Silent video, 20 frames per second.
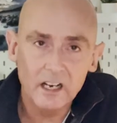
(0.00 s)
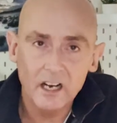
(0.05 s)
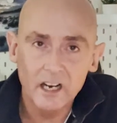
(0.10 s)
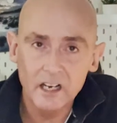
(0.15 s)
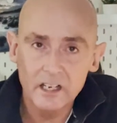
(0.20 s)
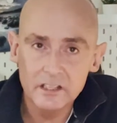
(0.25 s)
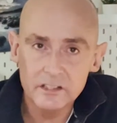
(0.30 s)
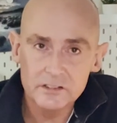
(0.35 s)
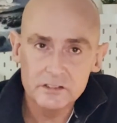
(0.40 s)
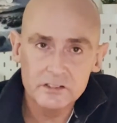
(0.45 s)

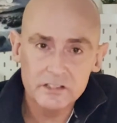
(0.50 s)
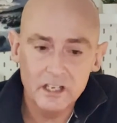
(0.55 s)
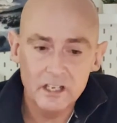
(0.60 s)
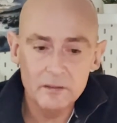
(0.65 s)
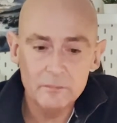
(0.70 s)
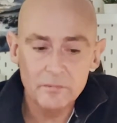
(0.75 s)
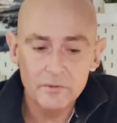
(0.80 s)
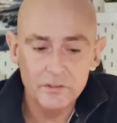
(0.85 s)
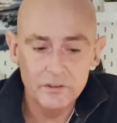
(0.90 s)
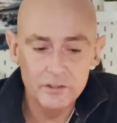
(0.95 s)
I
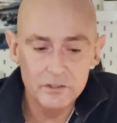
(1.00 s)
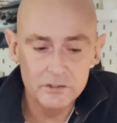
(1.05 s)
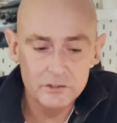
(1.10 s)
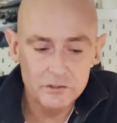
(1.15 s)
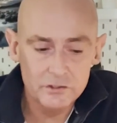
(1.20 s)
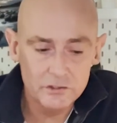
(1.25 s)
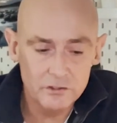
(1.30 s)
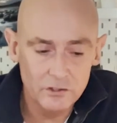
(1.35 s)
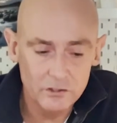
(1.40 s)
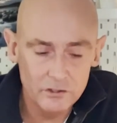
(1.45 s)
accept
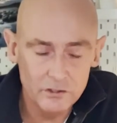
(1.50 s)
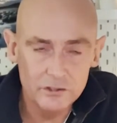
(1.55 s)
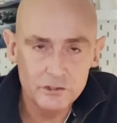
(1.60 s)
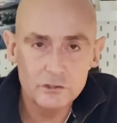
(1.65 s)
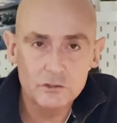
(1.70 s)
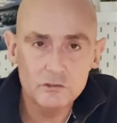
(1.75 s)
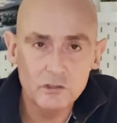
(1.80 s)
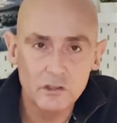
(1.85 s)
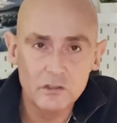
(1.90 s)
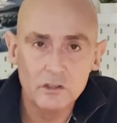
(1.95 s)
that there are
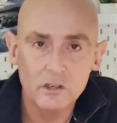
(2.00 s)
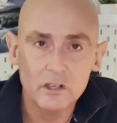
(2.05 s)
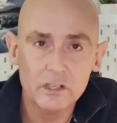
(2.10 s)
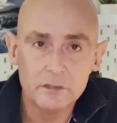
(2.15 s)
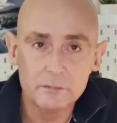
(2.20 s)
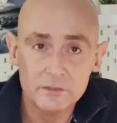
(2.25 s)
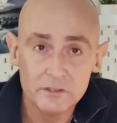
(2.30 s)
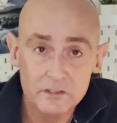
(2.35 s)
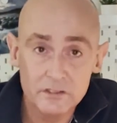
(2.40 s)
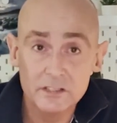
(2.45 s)
strong
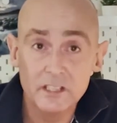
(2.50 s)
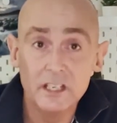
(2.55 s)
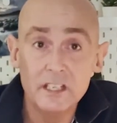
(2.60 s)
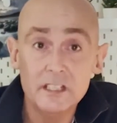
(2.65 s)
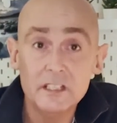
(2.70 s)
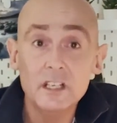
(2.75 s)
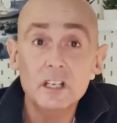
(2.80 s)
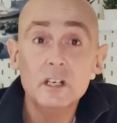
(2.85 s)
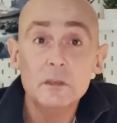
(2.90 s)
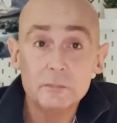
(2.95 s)
arguments to
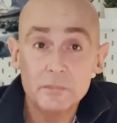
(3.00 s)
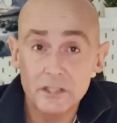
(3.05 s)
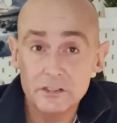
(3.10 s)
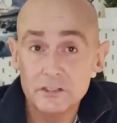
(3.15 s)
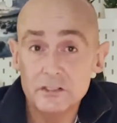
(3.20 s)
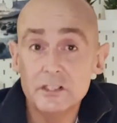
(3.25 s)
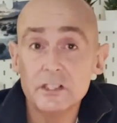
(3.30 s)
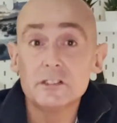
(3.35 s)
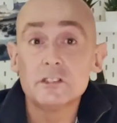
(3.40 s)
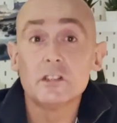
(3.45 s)
say
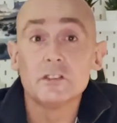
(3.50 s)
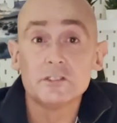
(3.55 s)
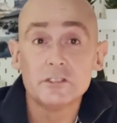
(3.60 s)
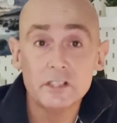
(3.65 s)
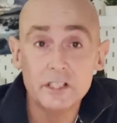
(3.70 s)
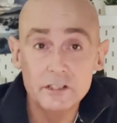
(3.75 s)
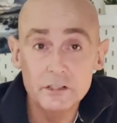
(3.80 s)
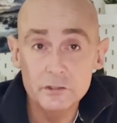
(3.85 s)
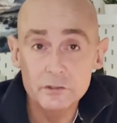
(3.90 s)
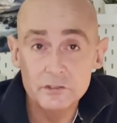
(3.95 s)
prejudice
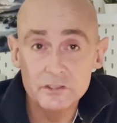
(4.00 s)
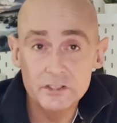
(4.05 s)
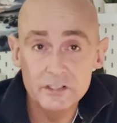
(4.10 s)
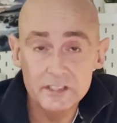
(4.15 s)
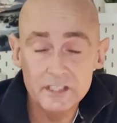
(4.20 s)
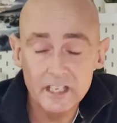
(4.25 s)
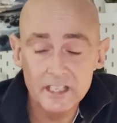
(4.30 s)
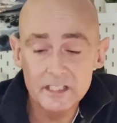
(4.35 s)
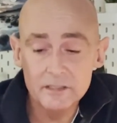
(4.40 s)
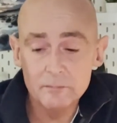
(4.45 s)
continues
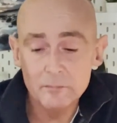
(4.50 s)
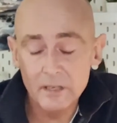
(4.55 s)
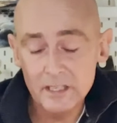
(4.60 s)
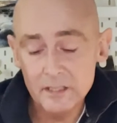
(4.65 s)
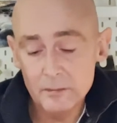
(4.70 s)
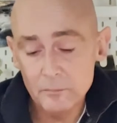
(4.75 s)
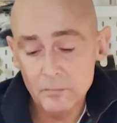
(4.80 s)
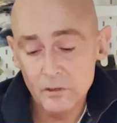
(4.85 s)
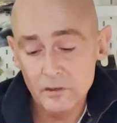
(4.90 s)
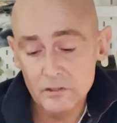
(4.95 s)
today in
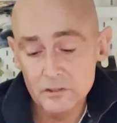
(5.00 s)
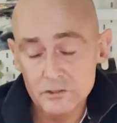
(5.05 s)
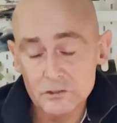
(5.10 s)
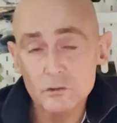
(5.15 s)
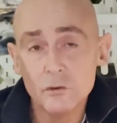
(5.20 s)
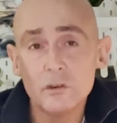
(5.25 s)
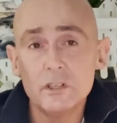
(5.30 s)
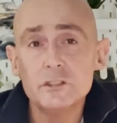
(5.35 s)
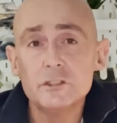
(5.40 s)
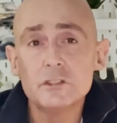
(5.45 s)
parts
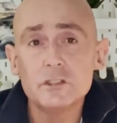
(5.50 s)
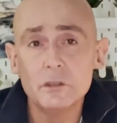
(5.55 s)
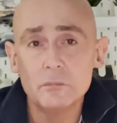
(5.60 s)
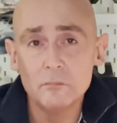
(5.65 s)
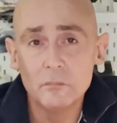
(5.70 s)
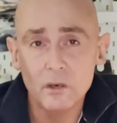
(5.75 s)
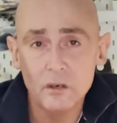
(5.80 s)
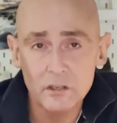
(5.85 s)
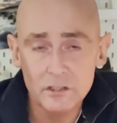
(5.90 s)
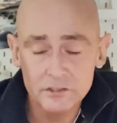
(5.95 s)
or in some
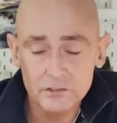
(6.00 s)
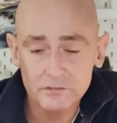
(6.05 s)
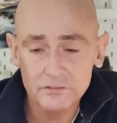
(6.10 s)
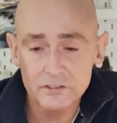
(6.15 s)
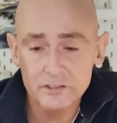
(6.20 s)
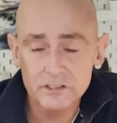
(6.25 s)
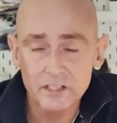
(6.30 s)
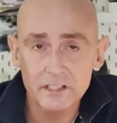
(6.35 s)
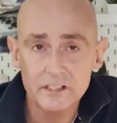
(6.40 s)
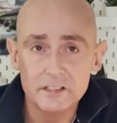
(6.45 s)
parts of
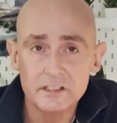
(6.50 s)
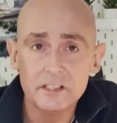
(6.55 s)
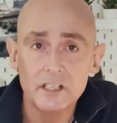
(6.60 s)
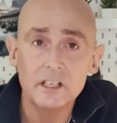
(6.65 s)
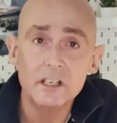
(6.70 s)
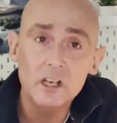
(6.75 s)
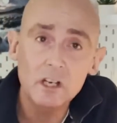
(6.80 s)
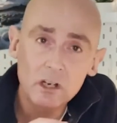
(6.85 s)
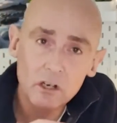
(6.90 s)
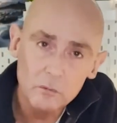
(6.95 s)
society.
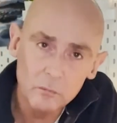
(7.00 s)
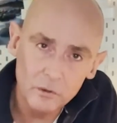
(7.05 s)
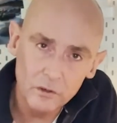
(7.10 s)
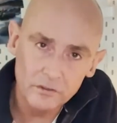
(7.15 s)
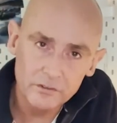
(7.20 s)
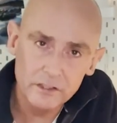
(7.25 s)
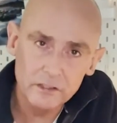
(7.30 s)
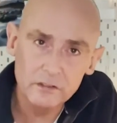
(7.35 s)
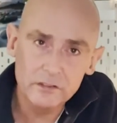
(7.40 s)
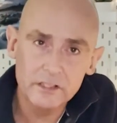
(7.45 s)
We're
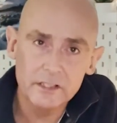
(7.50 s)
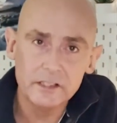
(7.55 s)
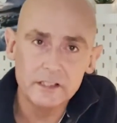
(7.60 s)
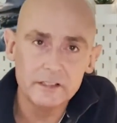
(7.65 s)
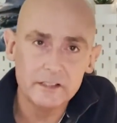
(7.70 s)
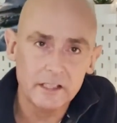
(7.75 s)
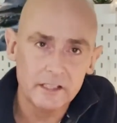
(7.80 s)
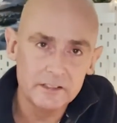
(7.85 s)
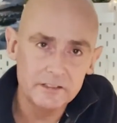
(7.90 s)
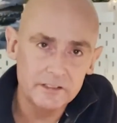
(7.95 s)
only looking at
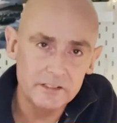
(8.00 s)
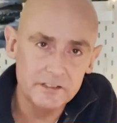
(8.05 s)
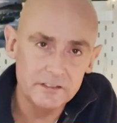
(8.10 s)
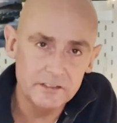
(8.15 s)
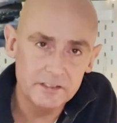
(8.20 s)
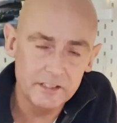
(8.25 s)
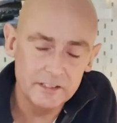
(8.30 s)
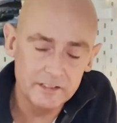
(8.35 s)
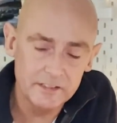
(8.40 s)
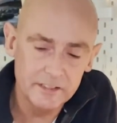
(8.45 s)

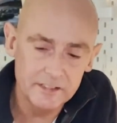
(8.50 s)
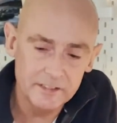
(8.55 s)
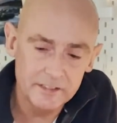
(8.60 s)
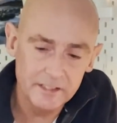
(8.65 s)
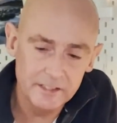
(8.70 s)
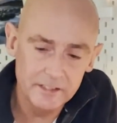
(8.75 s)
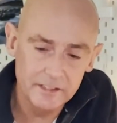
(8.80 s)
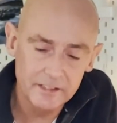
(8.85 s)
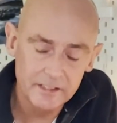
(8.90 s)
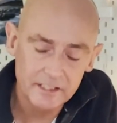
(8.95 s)
1960s
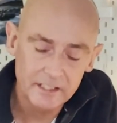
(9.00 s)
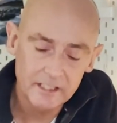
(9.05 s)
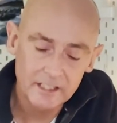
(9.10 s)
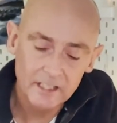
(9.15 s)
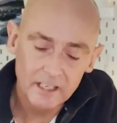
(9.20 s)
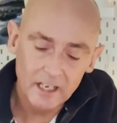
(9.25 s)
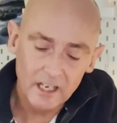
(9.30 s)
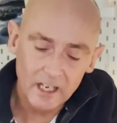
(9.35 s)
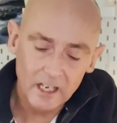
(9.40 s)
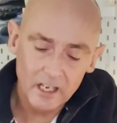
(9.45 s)
here,
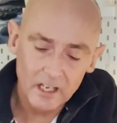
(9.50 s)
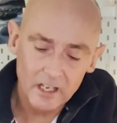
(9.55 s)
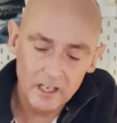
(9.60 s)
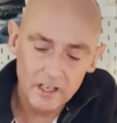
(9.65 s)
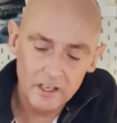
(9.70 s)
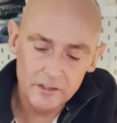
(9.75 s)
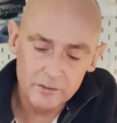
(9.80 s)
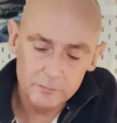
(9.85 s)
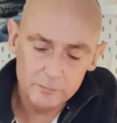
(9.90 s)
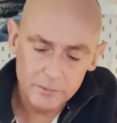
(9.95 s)

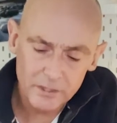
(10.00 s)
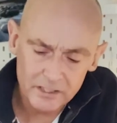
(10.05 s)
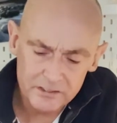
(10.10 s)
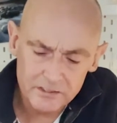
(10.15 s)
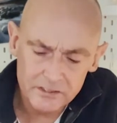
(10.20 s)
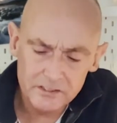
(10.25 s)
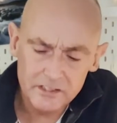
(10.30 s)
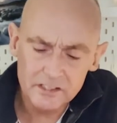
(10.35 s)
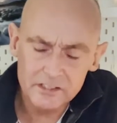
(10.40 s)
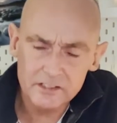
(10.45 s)
and
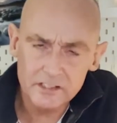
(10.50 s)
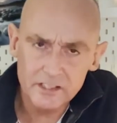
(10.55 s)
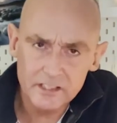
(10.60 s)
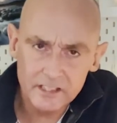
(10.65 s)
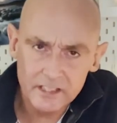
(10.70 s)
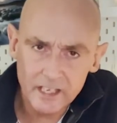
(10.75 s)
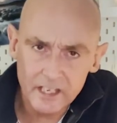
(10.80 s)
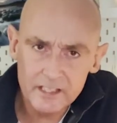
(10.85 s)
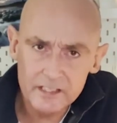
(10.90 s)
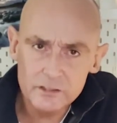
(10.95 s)
prejudice
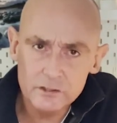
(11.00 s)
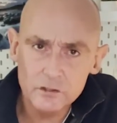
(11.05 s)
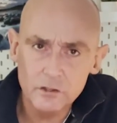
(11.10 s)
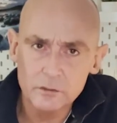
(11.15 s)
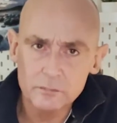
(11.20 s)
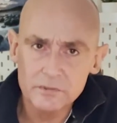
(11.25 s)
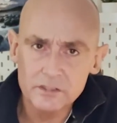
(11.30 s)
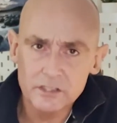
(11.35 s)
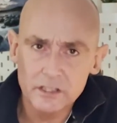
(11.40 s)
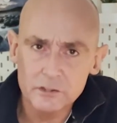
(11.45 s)
against
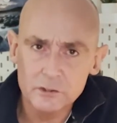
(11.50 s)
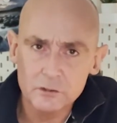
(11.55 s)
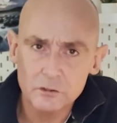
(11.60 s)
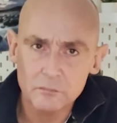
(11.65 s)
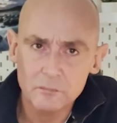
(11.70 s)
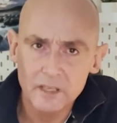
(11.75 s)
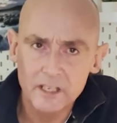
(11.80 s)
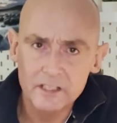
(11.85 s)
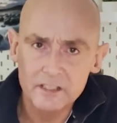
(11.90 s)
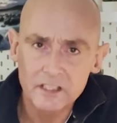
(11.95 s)
homosexual
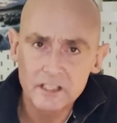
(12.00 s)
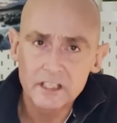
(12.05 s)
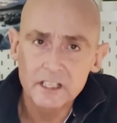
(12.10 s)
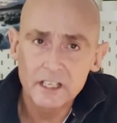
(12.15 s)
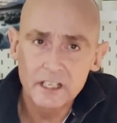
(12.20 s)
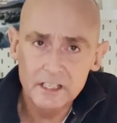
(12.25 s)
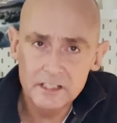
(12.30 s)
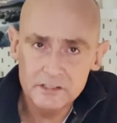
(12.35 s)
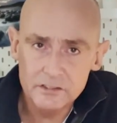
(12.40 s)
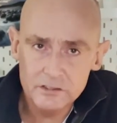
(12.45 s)
men
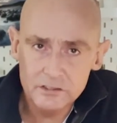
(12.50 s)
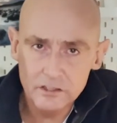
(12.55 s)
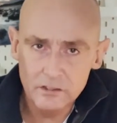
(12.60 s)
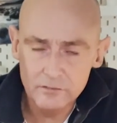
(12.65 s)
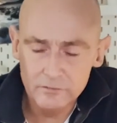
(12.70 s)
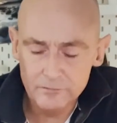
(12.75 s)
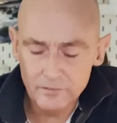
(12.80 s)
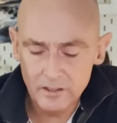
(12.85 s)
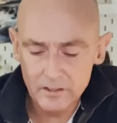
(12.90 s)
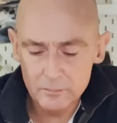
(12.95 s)
is
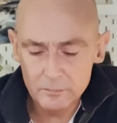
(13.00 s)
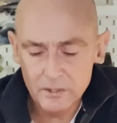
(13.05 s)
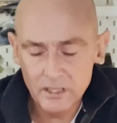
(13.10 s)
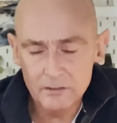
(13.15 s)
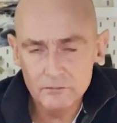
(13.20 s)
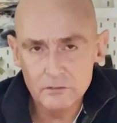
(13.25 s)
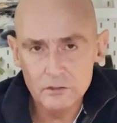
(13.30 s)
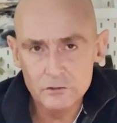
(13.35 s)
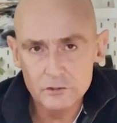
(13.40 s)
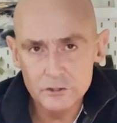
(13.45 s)
still very
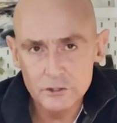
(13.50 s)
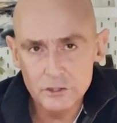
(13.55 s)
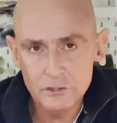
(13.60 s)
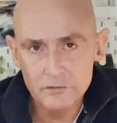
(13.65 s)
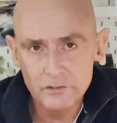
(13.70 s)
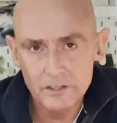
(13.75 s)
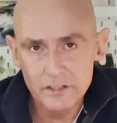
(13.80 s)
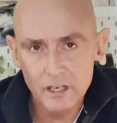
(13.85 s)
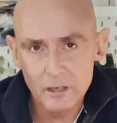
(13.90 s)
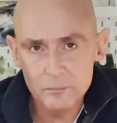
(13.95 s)
prevalent
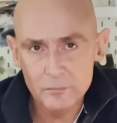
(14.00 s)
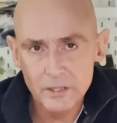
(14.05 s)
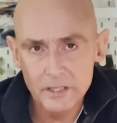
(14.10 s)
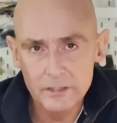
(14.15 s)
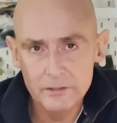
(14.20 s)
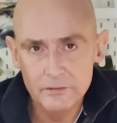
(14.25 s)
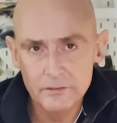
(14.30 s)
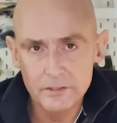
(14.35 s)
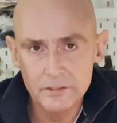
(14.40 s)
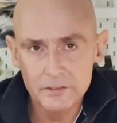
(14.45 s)
during that
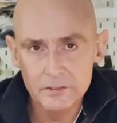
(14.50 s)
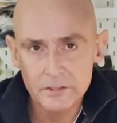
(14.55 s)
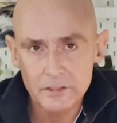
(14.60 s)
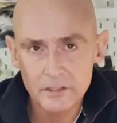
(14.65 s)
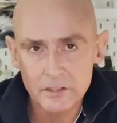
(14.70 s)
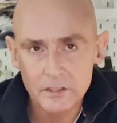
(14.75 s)
period.